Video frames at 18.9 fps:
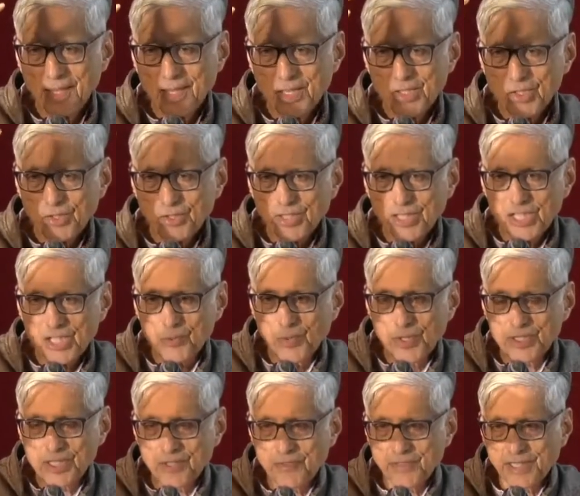So this
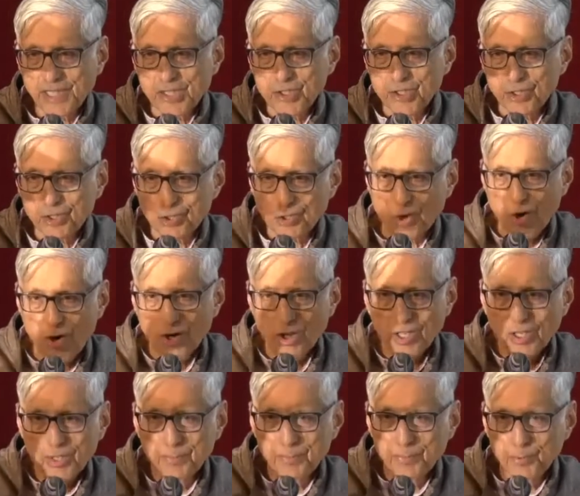was a very
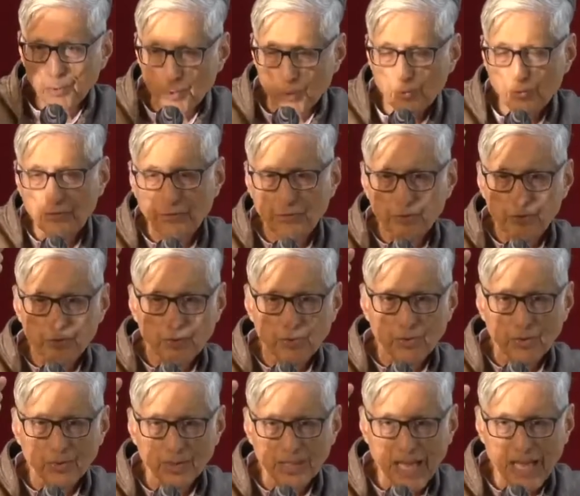strong proof
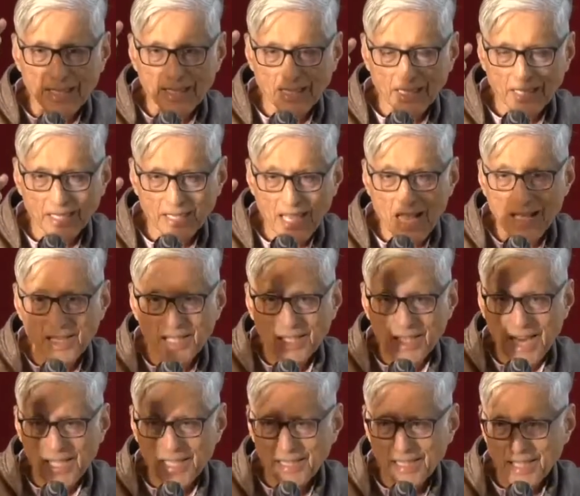to Gandhi, young
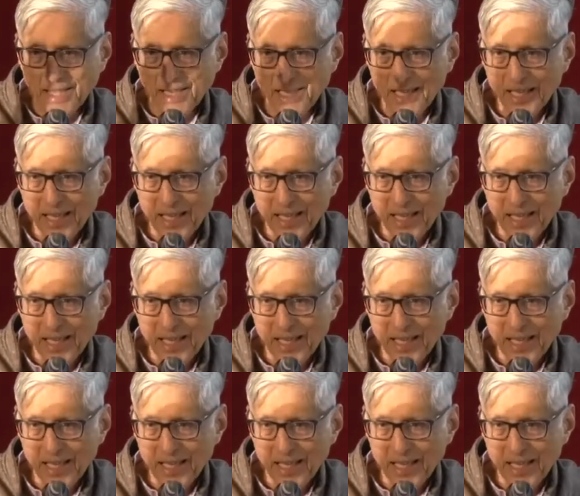Gandhi,